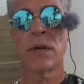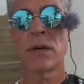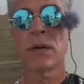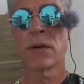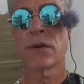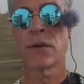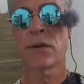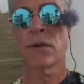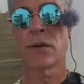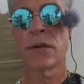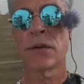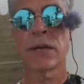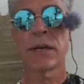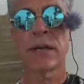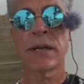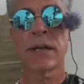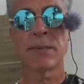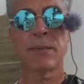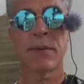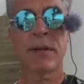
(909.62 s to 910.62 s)
you're going
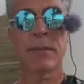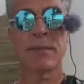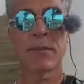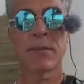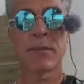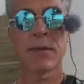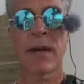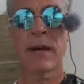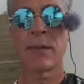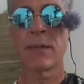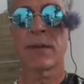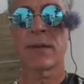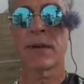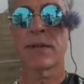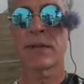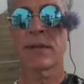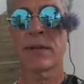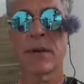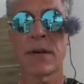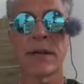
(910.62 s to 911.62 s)
to get people riding
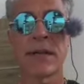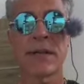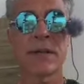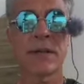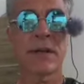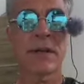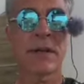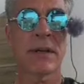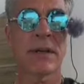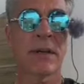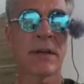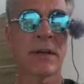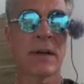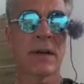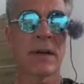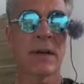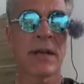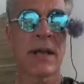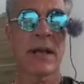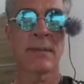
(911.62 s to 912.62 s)
without their lights on.
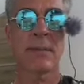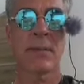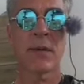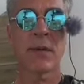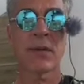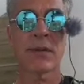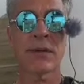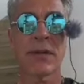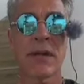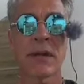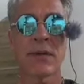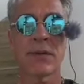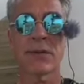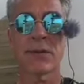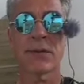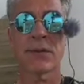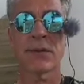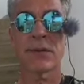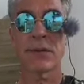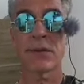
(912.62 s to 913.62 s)
A lot of
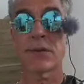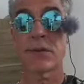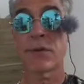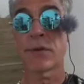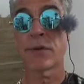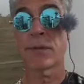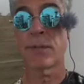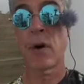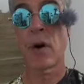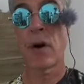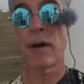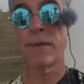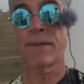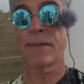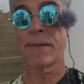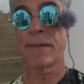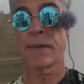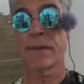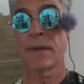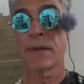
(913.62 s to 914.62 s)
motorcycles will just turn them
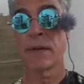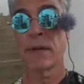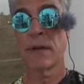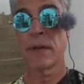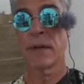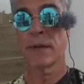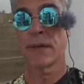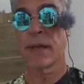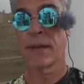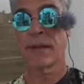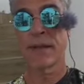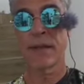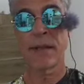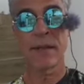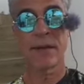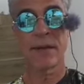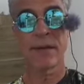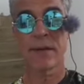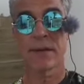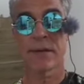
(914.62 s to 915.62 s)
off. They
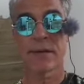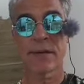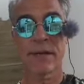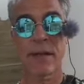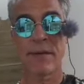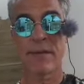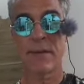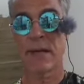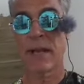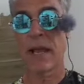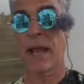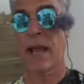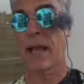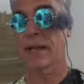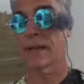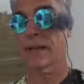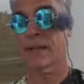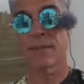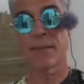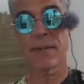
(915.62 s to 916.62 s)
think they're saving
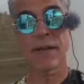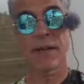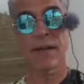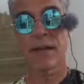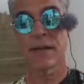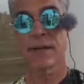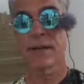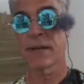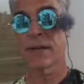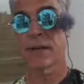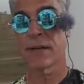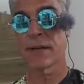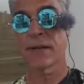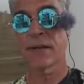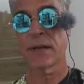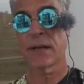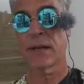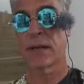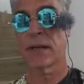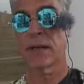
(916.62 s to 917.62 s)
gas. I'm not kidding you.
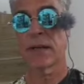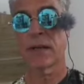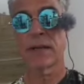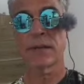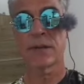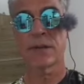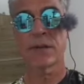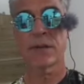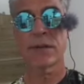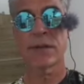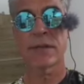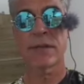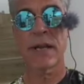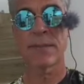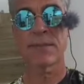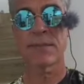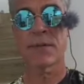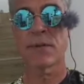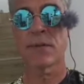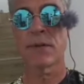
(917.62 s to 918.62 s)
It's
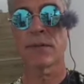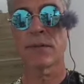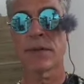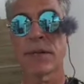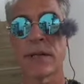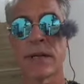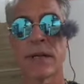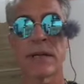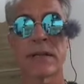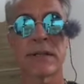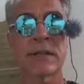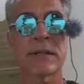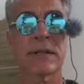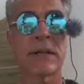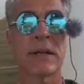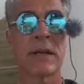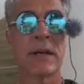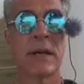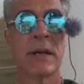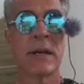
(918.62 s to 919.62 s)
absolutely ridiculous.
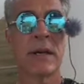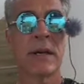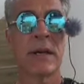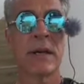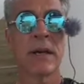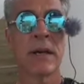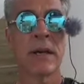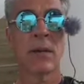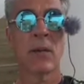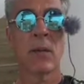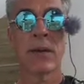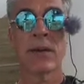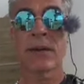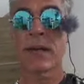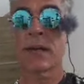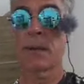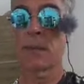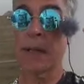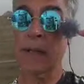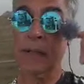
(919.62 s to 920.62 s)
One
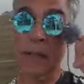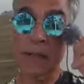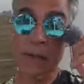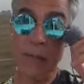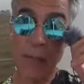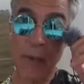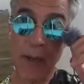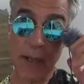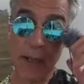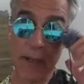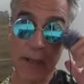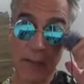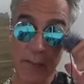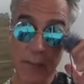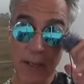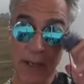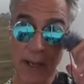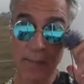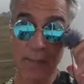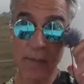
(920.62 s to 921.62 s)
thing about this bike, I'm
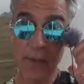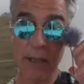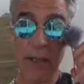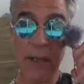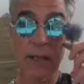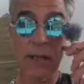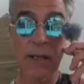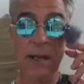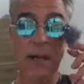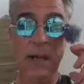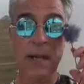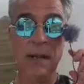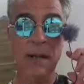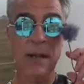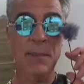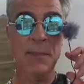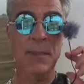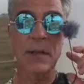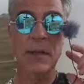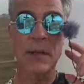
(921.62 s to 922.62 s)
going to have to kick the
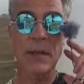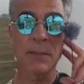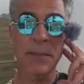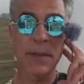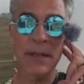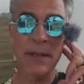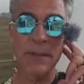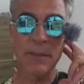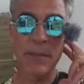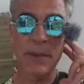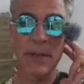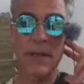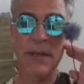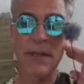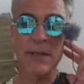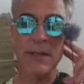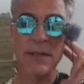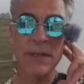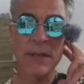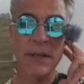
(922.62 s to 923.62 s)
idle up a little bit,
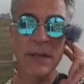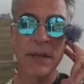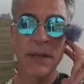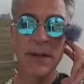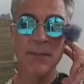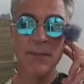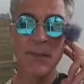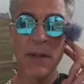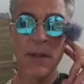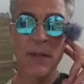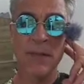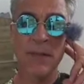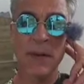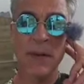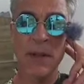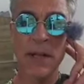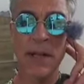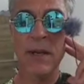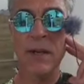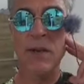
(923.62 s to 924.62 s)
because if
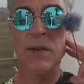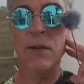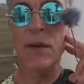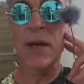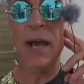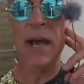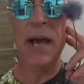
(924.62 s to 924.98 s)
you let it go to